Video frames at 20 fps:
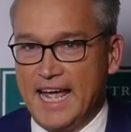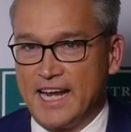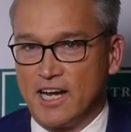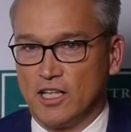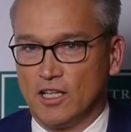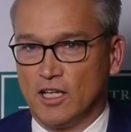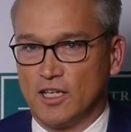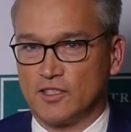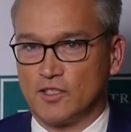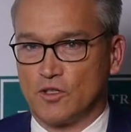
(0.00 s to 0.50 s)
and
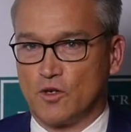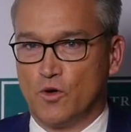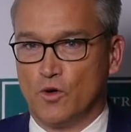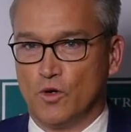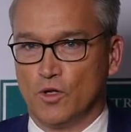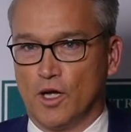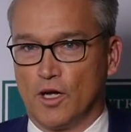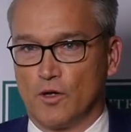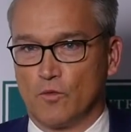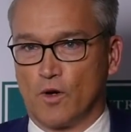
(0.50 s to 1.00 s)
I'd like to
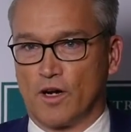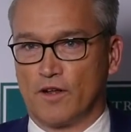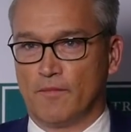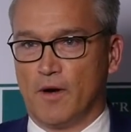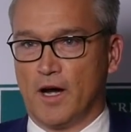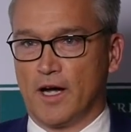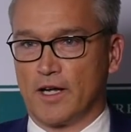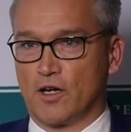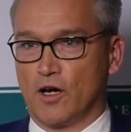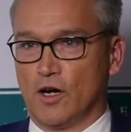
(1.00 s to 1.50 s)
call on one of
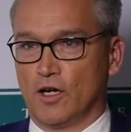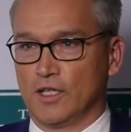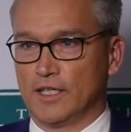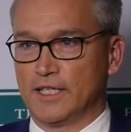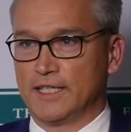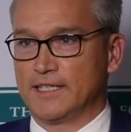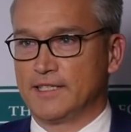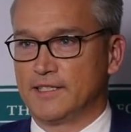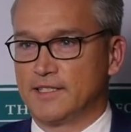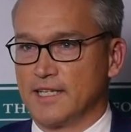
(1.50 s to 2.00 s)
my
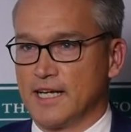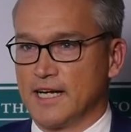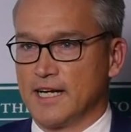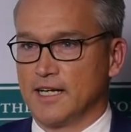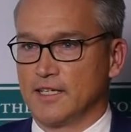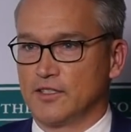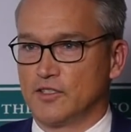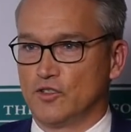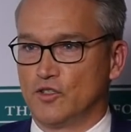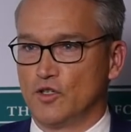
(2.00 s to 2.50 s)
colleagues
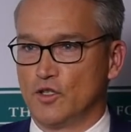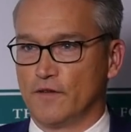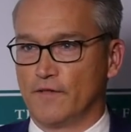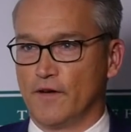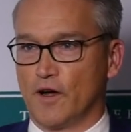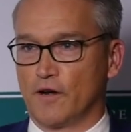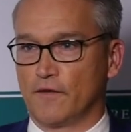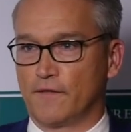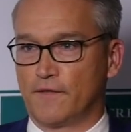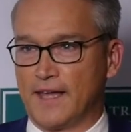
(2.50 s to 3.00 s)
to do the
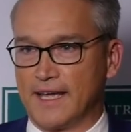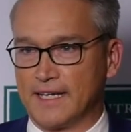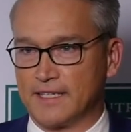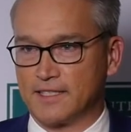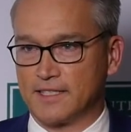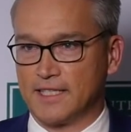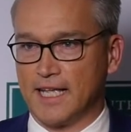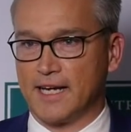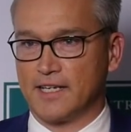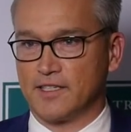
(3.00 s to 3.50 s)
vote of
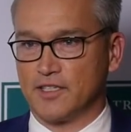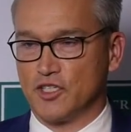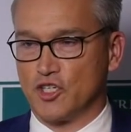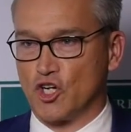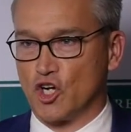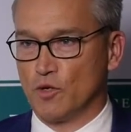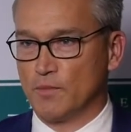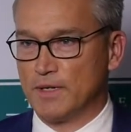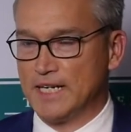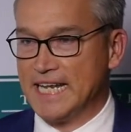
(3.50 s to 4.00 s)
thanks. Ladies and
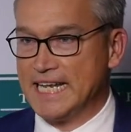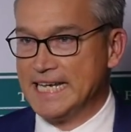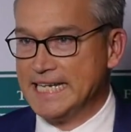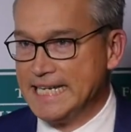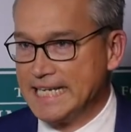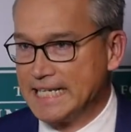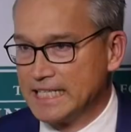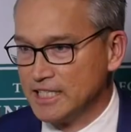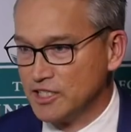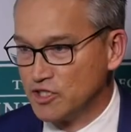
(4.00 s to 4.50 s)
gentlemen,
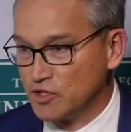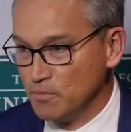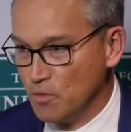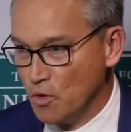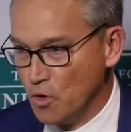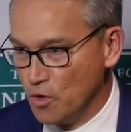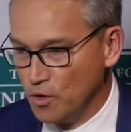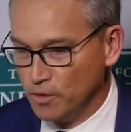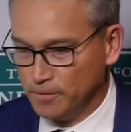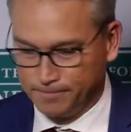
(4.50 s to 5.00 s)
Nicholas
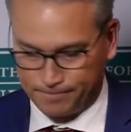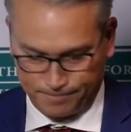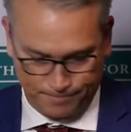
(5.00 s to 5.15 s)
Moore.